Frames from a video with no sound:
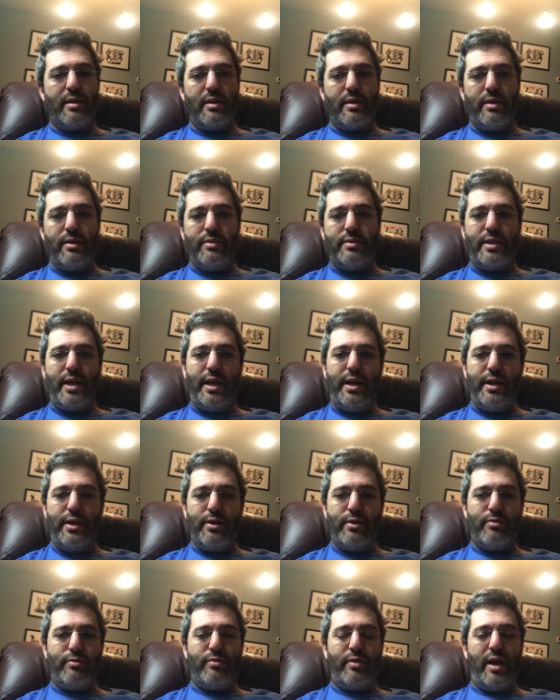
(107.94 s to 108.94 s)
You say to
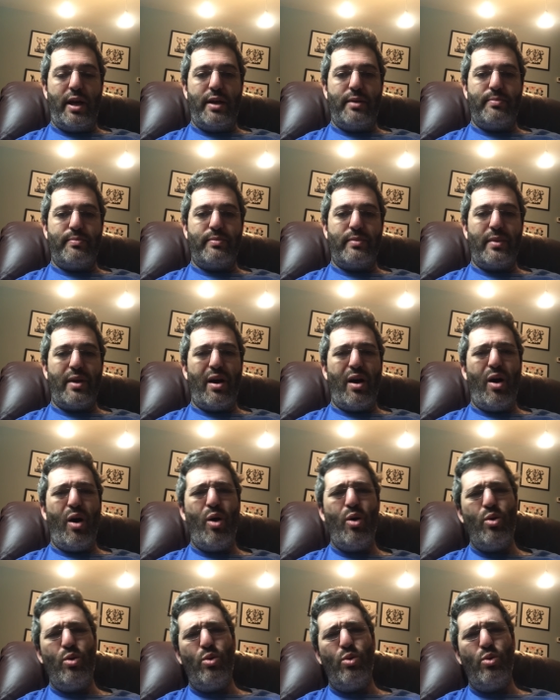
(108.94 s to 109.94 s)
your friend,
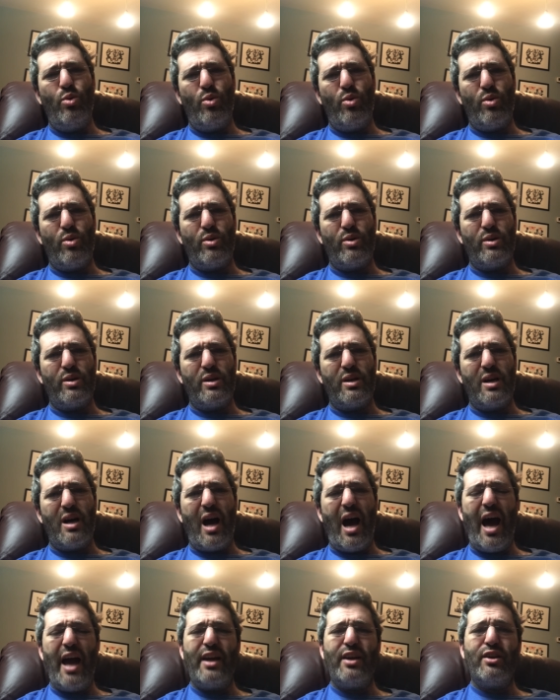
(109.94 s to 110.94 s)
oh,
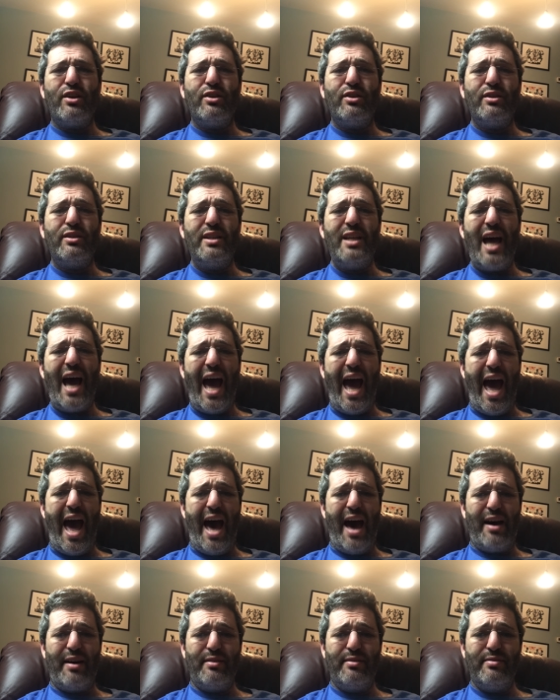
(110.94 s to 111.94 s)
I could
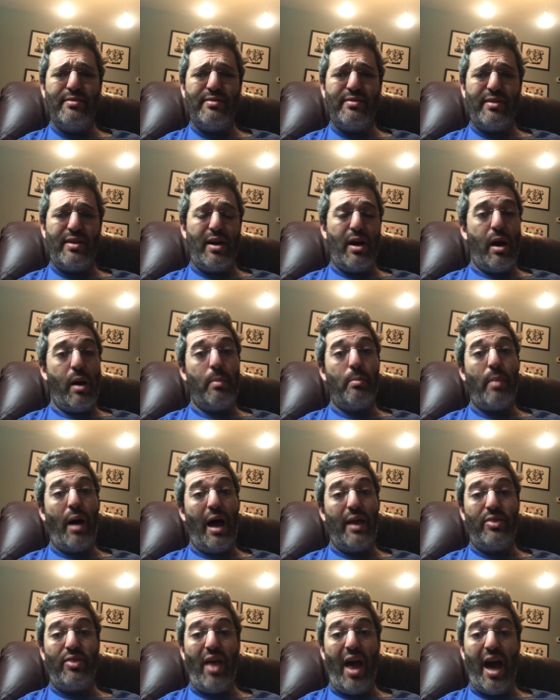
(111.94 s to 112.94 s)
have
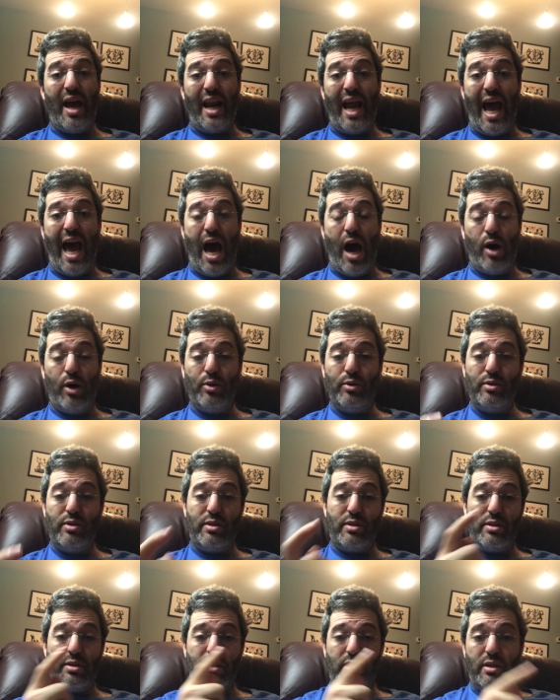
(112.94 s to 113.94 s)
bought that house
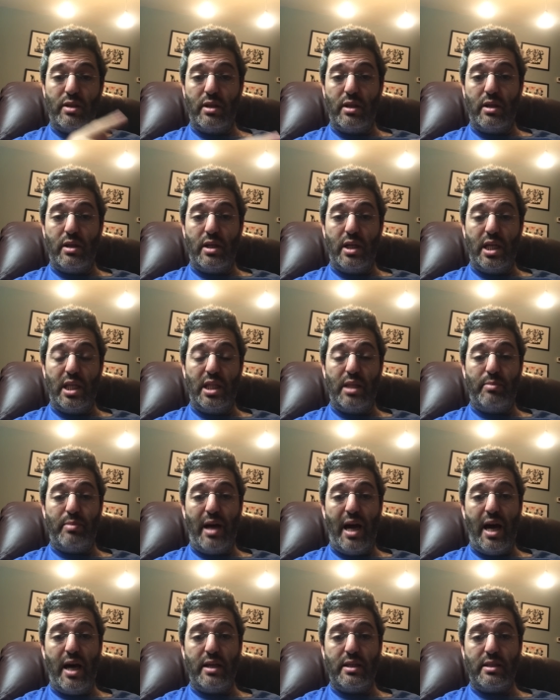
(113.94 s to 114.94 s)
in the
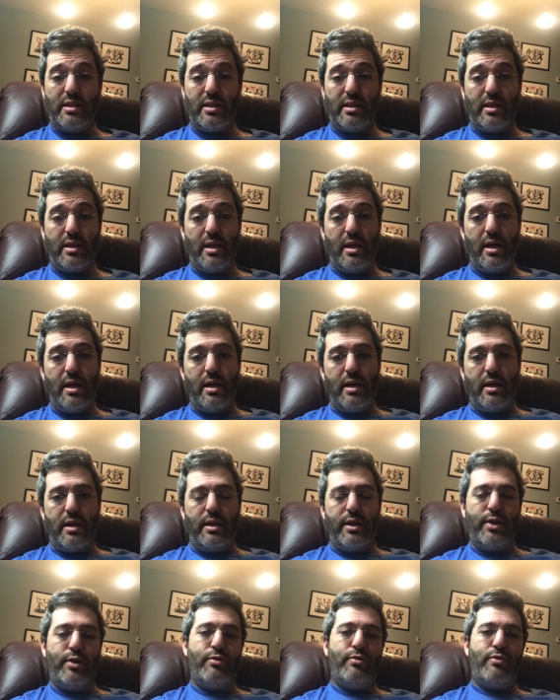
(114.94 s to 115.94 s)
past.
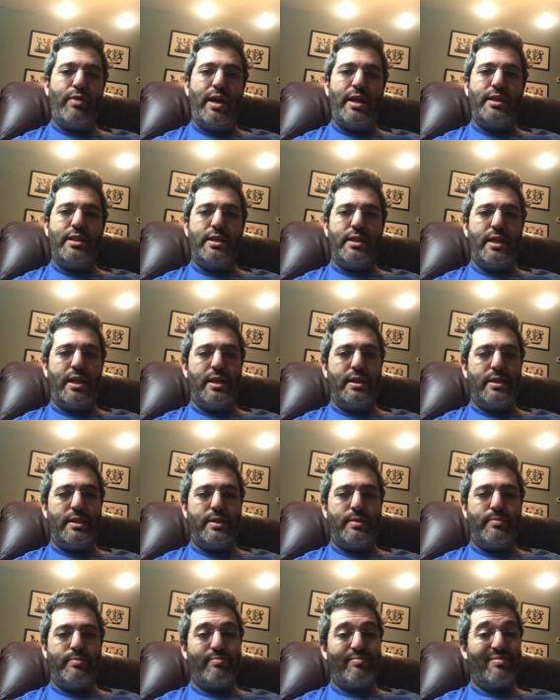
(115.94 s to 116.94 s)
Your friend says,
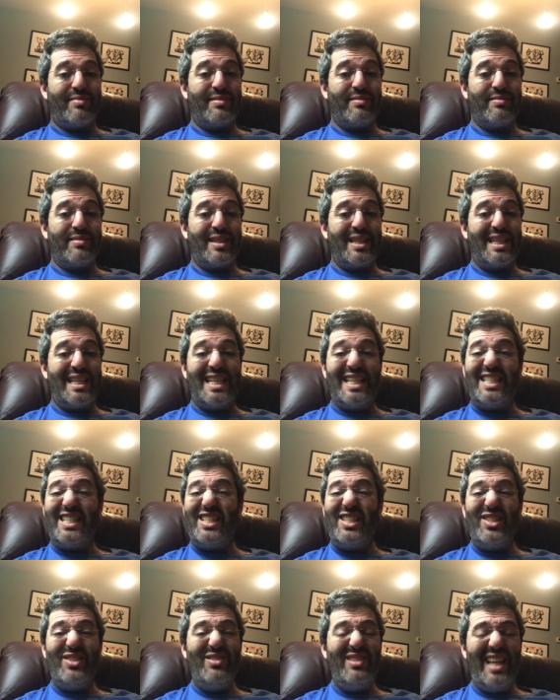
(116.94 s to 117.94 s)
it's
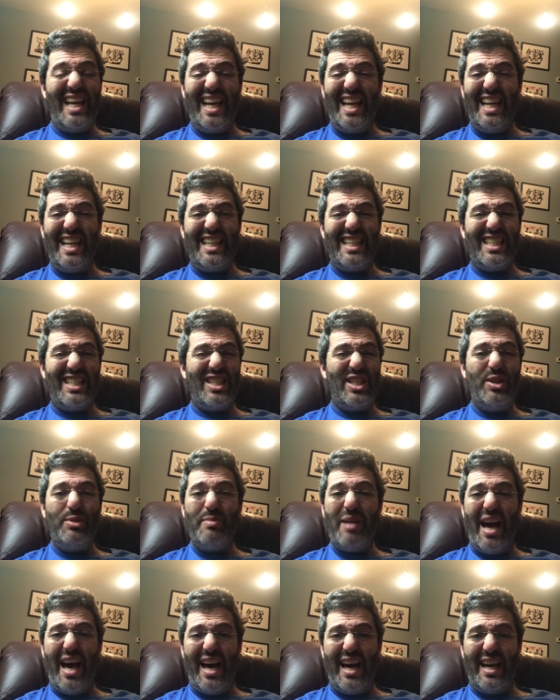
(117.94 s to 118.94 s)
too late, too
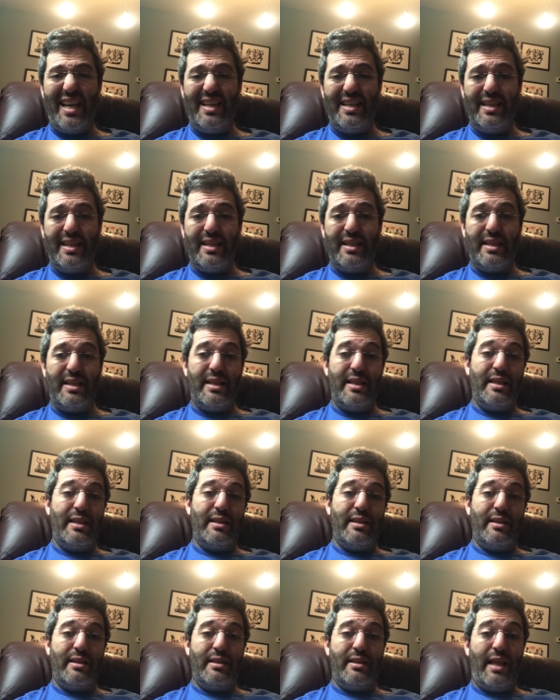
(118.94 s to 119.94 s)
bad.
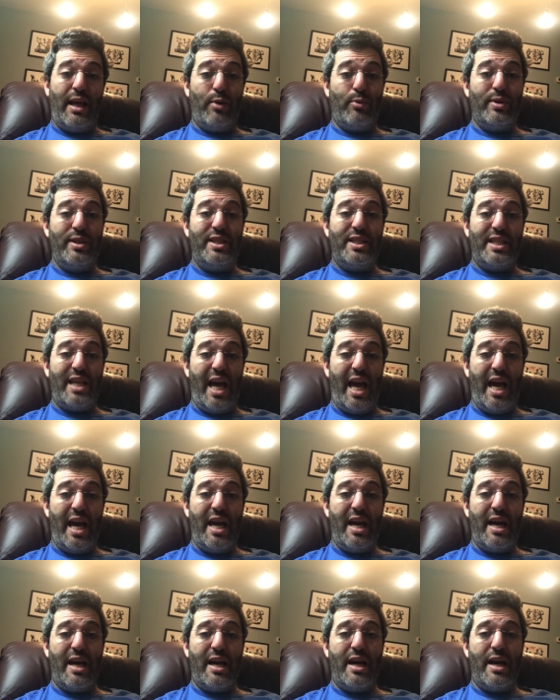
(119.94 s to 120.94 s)
They would
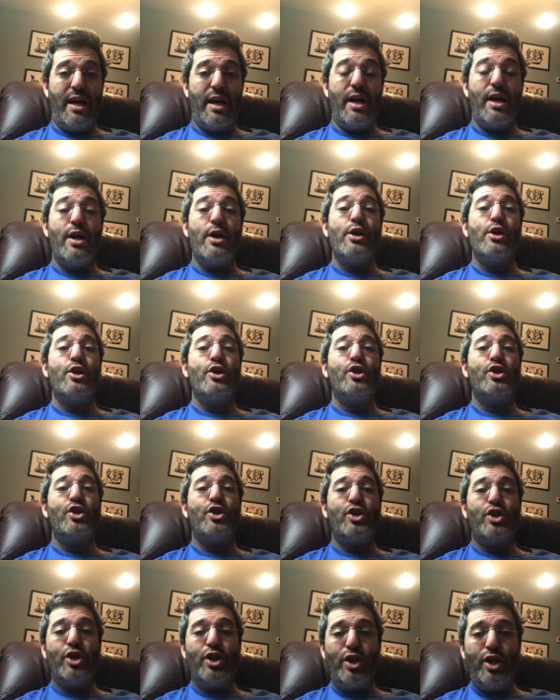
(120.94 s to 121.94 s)
say,
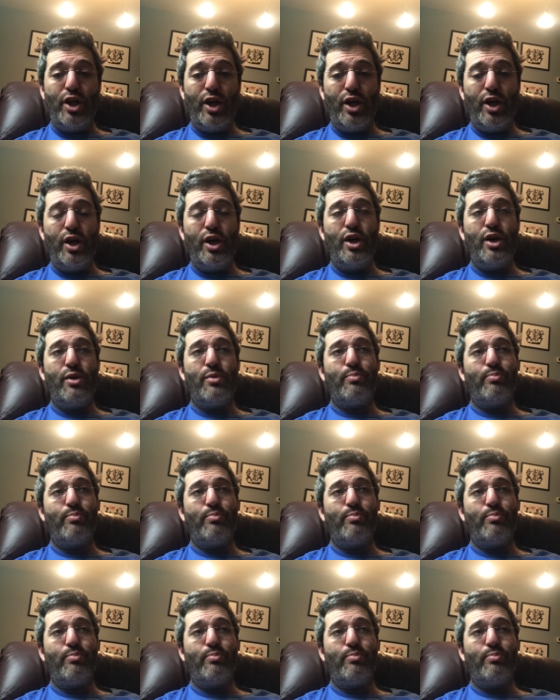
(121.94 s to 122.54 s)
shoulda,